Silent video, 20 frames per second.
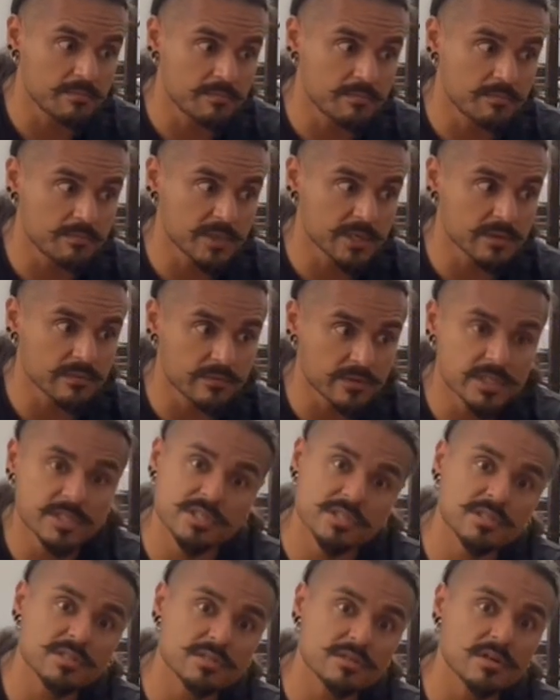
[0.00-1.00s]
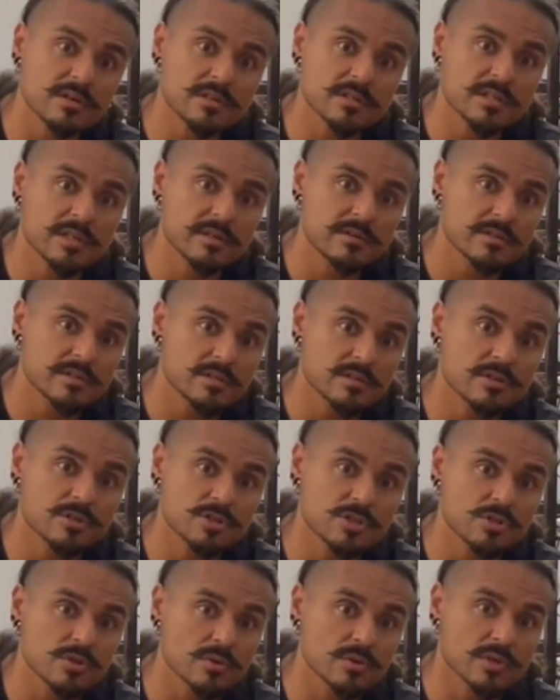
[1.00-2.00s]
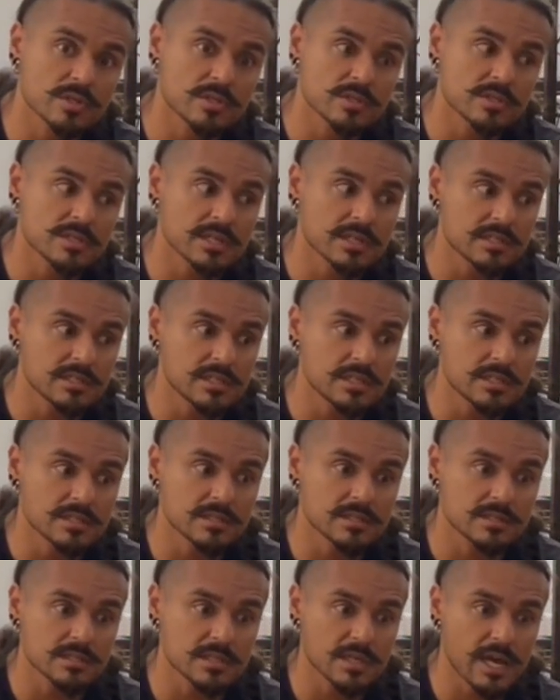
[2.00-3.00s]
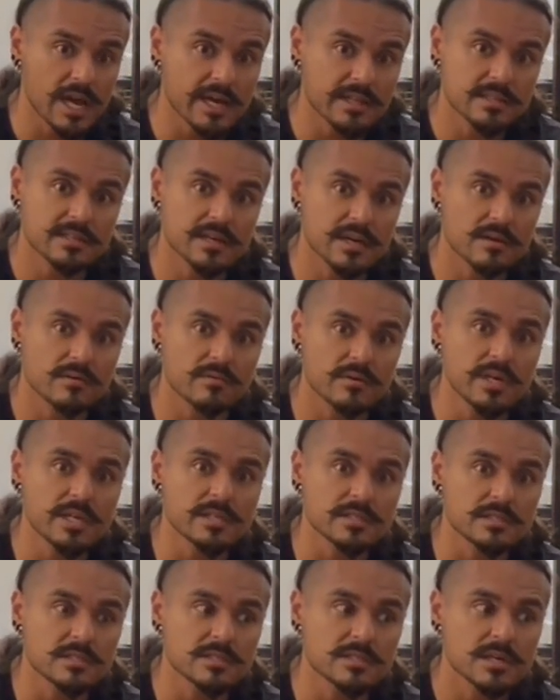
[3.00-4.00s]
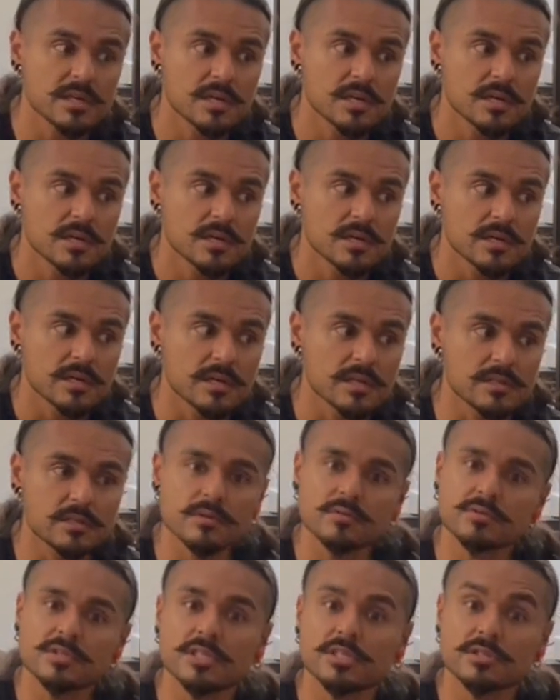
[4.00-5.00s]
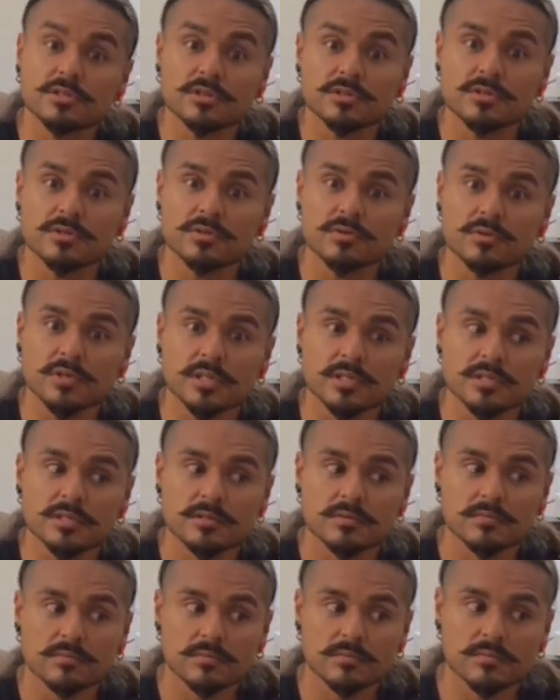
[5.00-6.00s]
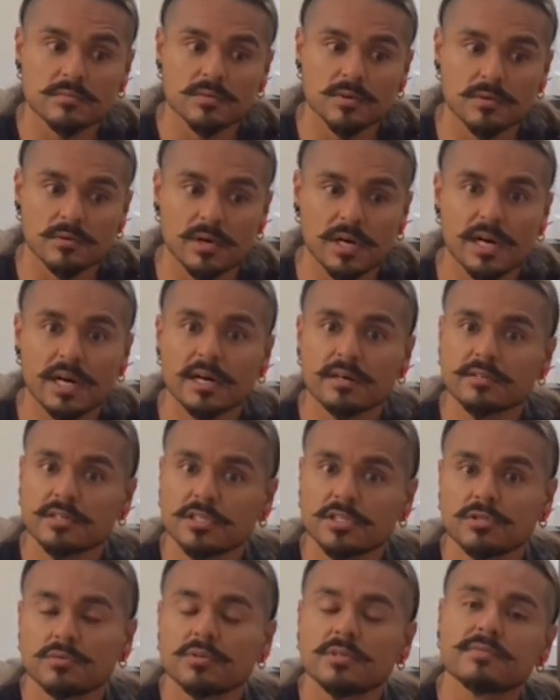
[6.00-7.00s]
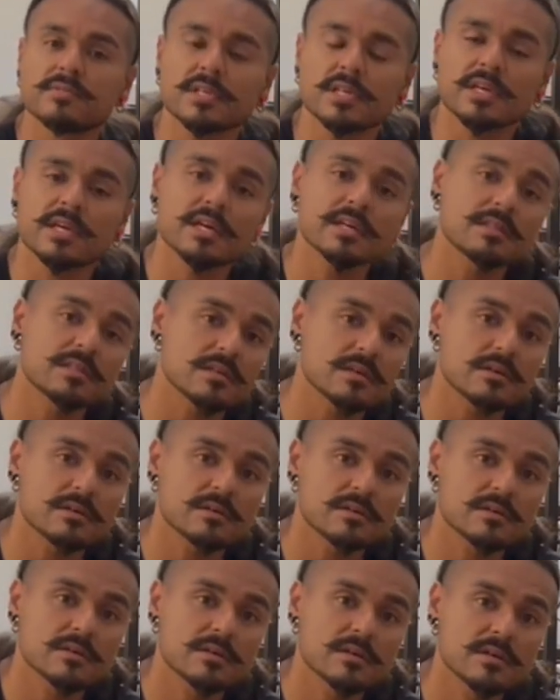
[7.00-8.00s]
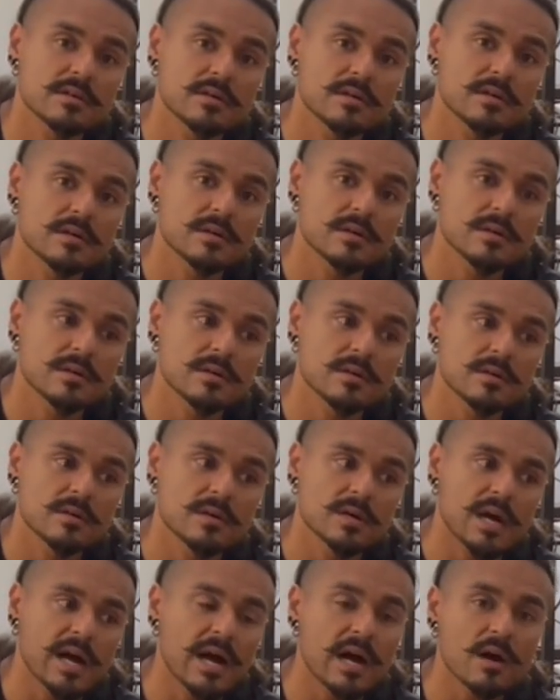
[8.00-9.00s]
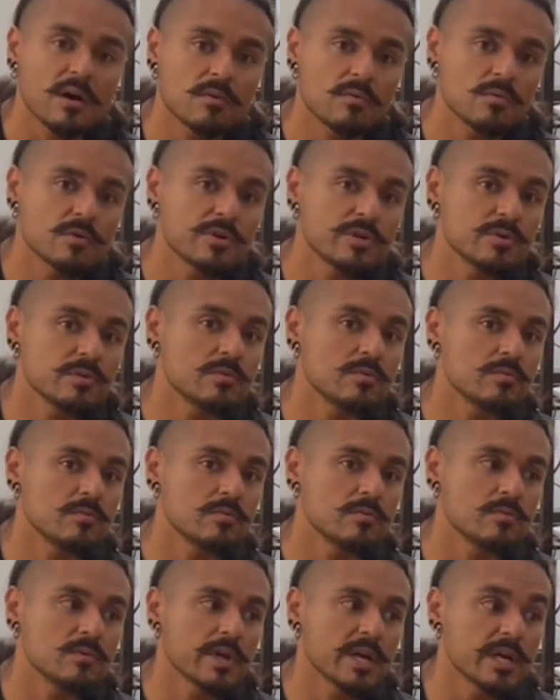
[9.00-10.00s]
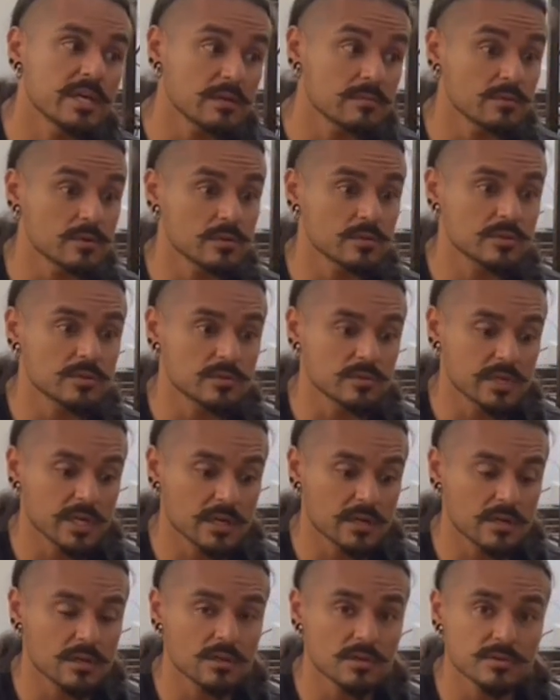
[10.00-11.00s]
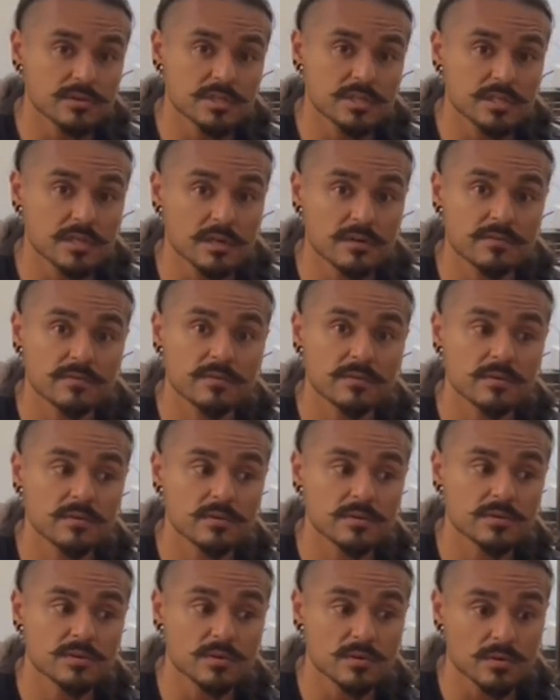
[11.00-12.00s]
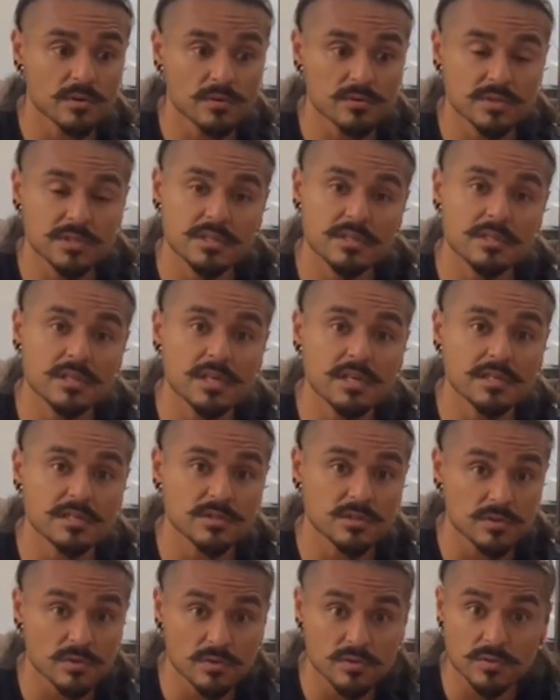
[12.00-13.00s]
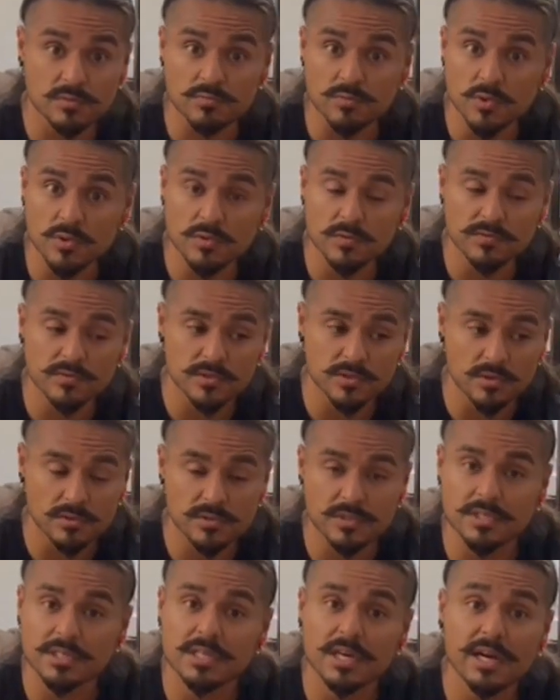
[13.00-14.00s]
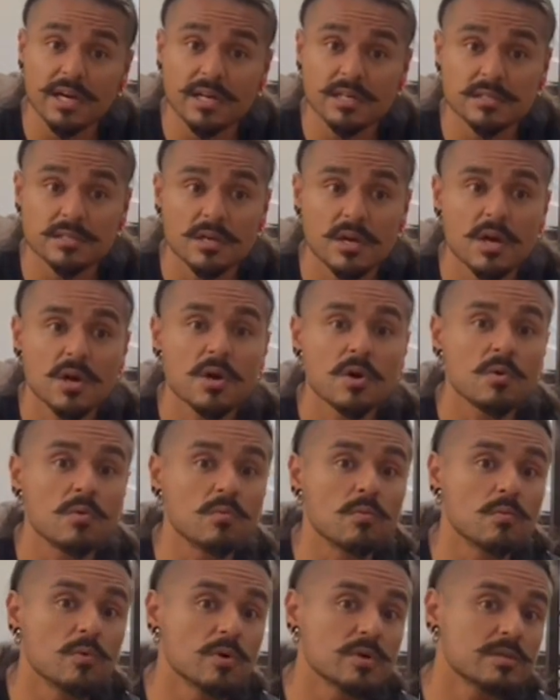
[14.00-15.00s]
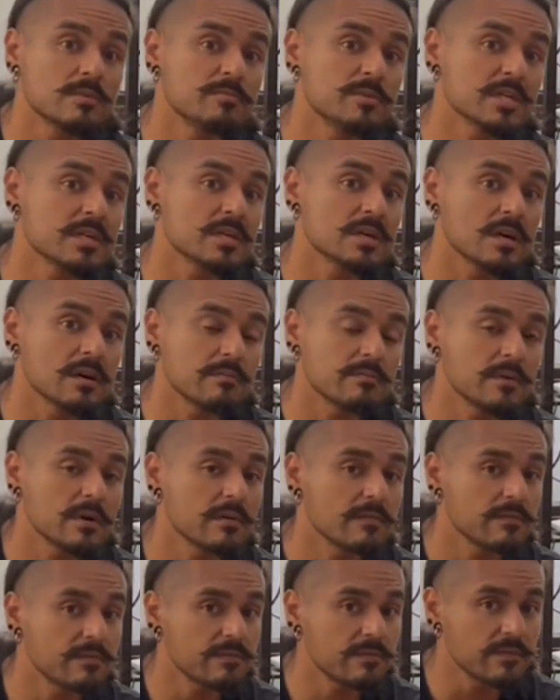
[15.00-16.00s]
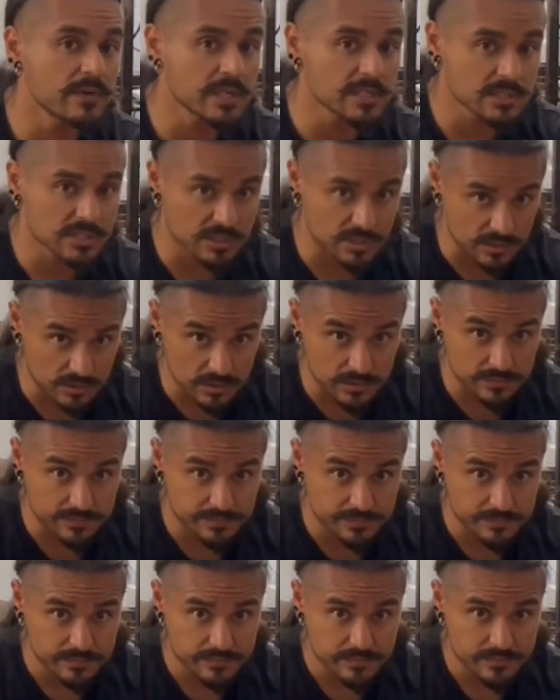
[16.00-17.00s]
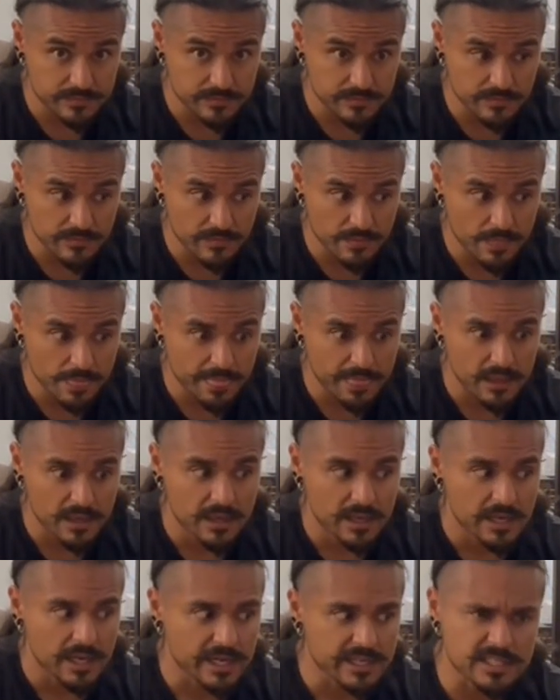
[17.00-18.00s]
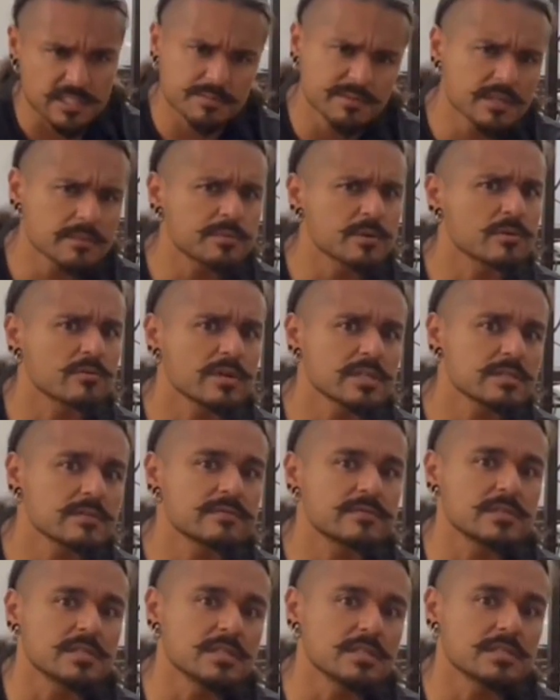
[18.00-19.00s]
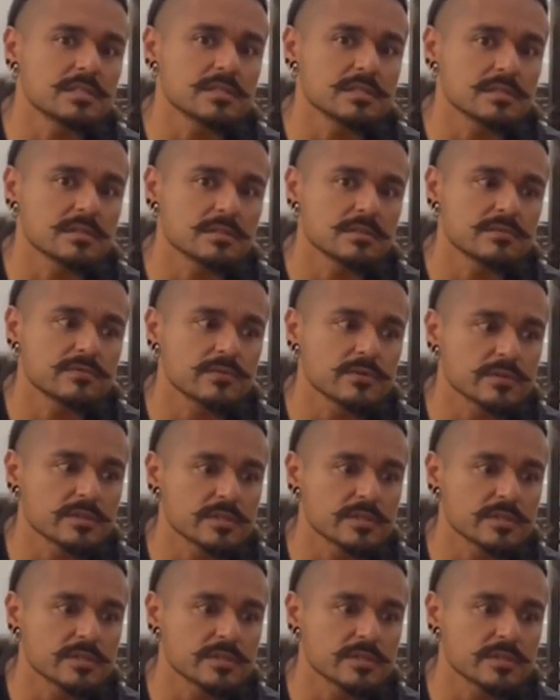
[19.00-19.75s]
But if we just start there and start showing techniques at that range and don't teach our students, well, how did you even get there? How were you able to get close enough so those things, those moves, those attacks would become functional? And it's been a progressive teaching for the